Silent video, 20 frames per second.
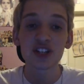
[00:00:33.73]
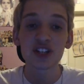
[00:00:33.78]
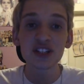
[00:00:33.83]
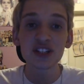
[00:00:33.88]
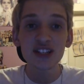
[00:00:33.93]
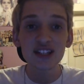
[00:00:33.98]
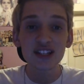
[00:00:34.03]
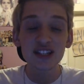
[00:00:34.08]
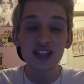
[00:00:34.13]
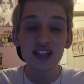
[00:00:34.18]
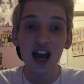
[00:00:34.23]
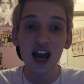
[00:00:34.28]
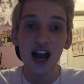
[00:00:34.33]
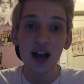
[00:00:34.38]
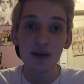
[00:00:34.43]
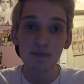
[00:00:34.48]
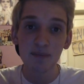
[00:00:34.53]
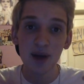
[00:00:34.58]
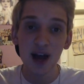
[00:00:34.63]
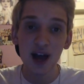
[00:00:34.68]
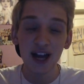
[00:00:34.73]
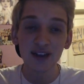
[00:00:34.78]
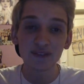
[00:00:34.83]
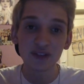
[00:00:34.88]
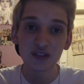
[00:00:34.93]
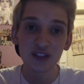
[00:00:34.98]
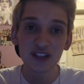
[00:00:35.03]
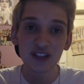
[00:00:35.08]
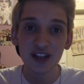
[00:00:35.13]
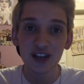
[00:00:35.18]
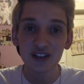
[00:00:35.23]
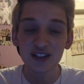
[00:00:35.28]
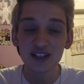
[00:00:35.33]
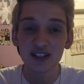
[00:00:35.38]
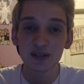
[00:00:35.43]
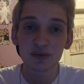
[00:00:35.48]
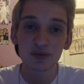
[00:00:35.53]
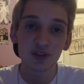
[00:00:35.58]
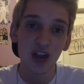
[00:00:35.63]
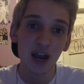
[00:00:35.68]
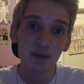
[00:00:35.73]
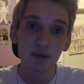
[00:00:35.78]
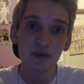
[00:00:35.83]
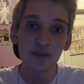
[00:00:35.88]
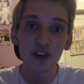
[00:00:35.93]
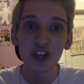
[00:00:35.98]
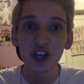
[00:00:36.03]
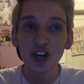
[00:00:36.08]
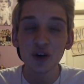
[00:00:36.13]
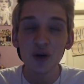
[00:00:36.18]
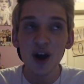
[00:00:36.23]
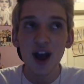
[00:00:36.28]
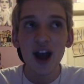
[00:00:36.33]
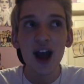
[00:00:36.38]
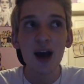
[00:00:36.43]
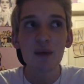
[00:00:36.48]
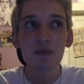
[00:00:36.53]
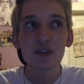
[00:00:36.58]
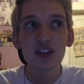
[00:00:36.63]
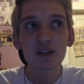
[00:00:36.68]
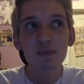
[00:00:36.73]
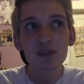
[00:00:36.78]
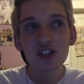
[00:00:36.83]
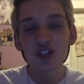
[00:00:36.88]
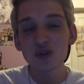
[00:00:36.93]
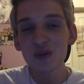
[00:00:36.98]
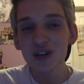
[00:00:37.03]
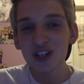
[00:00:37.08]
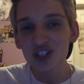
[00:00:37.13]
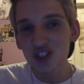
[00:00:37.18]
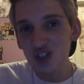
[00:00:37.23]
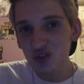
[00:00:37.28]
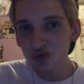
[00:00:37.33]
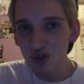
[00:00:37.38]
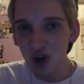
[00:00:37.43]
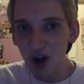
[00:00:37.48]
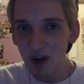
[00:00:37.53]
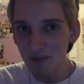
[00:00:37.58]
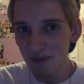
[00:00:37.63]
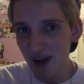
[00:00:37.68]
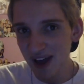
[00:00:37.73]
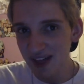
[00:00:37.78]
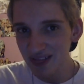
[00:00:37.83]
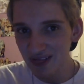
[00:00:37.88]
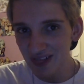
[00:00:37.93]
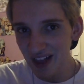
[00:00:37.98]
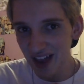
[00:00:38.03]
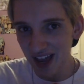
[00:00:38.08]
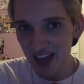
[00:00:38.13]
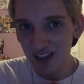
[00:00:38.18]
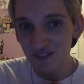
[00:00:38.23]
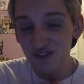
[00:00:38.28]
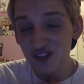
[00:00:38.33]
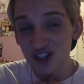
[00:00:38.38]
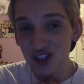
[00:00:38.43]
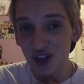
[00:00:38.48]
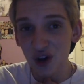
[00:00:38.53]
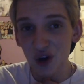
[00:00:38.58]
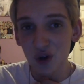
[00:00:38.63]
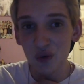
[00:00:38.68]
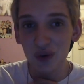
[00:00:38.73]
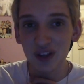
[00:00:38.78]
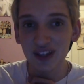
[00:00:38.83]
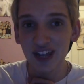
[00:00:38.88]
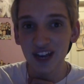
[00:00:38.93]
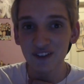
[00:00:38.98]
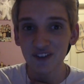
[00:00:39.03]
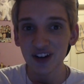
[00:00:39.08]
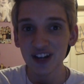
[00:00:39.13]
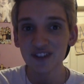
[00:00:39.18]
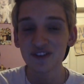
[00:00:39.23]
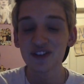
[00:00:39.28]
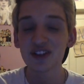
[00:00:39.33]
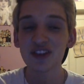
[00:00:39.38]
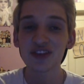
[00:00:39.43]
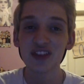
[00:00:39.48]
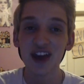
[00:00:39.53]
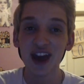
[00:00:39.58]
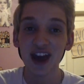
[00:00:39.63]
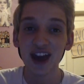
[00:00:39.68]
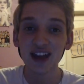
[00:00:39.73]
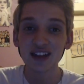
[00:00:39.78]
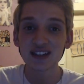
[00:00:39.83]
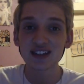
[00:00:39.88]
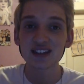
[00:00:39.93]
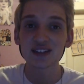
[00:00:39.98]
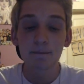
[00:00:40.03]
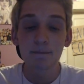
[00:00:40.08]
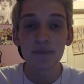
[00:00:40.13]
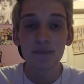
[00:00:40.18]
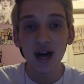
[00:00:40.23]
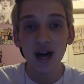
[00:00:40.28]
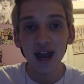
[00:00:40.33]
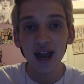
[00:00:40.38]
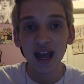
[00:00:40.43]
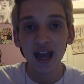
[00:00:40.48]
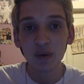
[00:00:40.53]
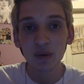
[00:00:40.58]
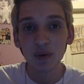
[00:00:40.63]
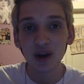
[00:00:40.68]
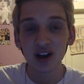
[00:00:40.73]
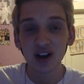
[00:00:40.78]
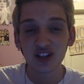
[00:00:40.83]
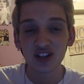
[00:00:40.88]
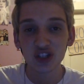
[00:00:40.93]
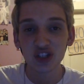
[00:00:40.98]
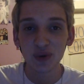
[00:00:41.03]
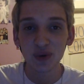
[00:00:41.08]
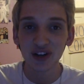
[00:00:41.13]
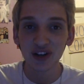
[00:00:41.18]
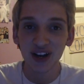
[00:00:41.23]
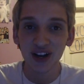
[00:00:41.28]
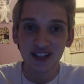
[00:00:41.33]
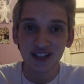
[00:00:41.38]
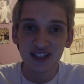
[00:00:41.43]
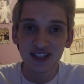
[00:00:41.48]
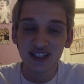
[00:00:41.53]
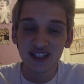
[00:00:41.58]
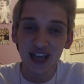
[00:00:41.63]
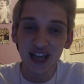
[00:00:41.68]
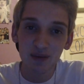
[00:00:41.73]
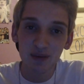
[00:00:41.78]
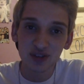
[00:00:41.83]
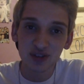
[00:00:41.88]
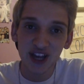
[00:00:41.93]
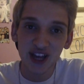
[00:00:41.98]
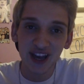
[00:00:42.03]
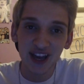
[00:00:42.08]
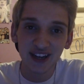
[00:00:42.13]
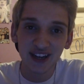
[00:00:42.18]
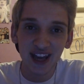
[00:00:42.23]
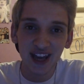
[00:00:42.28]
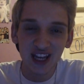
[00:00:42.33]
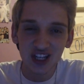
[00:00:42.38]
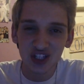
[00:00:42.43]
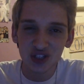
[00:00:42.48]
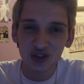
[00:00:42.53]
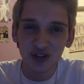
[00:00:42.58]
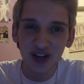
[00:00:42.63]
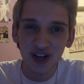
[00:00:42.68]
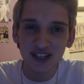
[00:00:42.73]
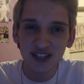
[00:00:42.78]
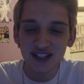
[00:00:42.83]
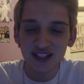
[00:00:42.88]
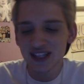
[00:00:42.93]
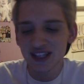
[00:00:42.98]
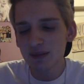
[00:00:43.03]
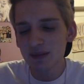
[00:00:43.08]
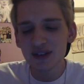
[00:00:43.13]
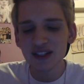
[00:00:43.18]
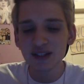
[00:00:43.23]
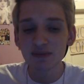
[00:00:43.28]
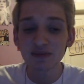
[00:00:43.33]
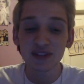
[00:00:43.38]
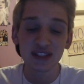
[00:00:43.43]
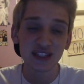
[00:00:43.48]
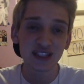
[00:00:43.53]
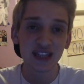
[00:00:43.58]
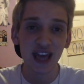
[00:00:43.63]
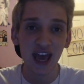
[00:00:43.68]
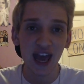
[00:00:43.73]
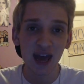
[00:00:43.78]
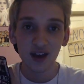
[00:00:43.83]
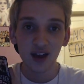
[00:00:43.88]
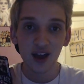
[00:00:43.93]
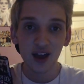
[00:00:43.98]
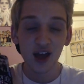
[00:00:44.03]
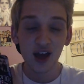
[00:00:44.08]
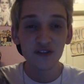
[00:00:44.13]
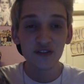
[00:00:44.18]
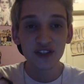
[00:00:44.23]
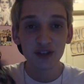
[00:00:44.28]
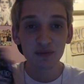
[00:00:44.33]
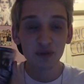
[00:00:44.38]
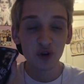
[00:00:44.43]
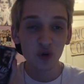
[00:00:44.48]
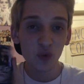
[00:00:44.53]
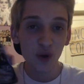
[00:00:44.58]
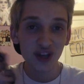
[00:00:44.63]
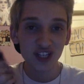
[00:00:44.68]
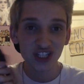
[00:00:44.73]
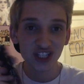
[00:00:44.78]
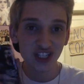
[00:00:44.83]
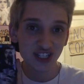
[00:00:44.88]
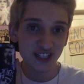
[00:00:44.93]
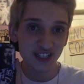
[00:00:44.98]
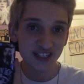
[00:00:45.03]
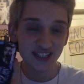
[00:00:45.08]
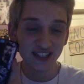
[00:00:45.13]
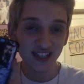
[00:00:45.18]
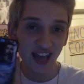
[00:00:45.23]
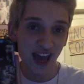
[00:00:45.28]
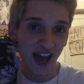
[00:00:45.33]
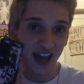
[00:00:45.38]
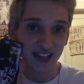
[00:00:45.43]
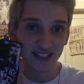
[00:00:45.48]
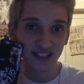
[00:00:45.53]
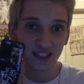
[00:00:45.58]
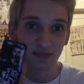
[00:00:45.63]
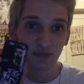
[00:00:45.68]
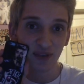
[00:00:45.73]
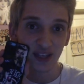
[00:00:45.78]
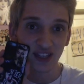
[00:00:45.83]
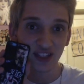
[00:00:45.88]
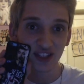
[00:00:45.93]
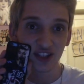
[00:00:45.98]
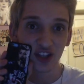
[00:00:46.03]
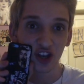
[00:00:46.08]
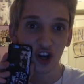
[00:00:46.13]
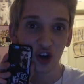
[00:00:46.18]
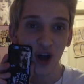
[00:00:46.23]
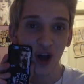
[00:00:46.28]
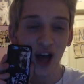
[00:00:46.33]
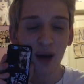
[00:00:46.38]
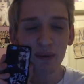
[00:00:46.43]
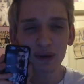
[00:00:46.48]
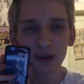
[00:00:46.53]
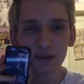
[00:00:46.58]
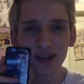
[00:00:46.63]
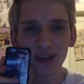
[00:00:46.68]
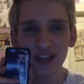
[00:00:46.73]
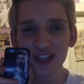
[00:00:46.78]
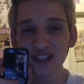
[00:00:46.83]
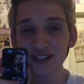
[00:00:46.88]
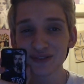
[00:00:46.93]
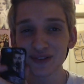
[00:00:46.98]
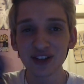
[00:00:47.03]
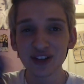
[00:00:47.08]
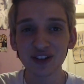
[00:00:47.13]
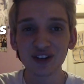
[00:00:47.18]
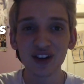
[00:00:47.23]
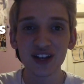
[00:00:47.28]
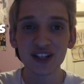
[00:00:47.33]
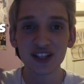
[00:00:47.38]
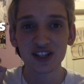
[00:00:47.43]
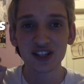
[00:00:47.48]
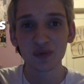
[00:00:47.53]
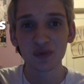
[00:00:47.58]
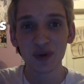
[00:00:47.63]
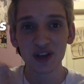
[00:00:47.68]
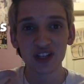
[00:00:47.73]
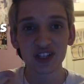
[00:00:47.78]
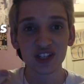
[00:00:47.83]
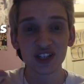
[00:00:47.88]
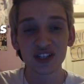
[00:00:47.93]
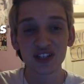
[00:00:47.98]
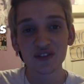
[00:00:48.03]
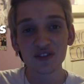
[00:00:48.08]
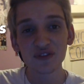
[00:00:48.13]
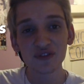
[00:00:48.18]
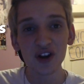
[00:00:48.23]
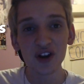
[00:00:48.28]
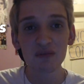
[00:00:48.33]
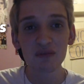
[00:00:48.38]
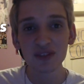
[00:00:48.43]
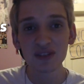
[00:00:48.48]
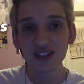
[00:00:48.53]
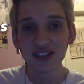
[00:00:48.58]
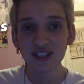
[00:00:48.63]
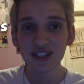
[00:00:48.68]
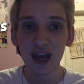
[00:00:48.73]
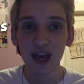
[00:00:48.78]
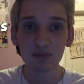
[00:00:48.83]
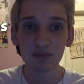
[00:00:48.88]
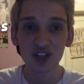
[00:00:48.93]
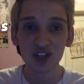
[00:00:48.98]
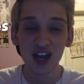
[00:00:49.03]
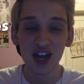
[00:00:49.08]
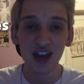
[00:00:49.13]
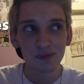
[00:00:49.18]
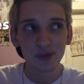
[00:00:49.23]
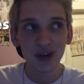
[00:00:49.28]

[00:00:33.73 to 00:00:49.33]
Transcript: This is not my 50,000 subscriber video. I'm gonna be doing a Draw My Life, so get ready for that. But I went on Twitter and Snapchat and asked you guys to send me some snap of some questions to ask me. So I'm gonna be answering your guys' questions from Snapchat.